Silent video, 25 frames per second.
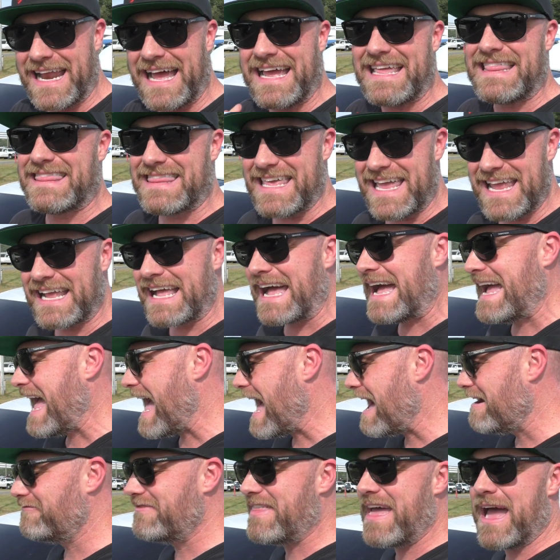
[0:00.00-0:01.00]
I think I
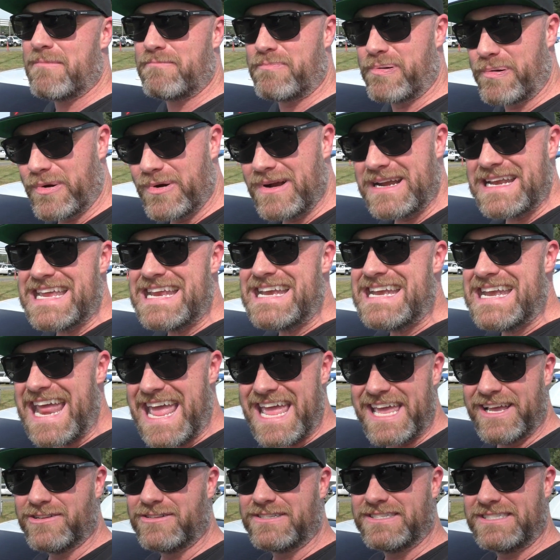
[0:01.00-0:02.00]
have that pretty
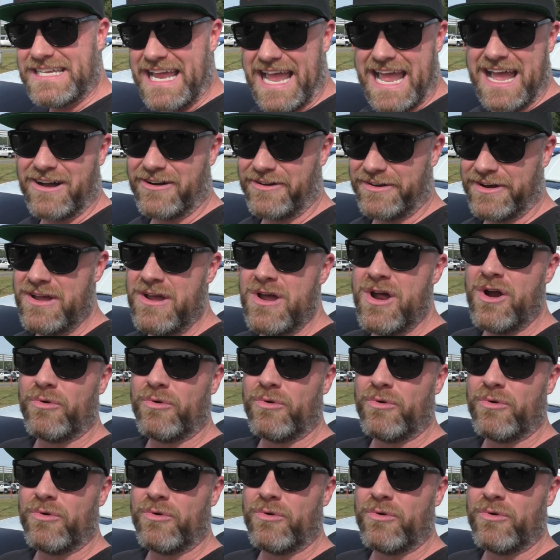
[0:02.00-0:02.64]
nailed down,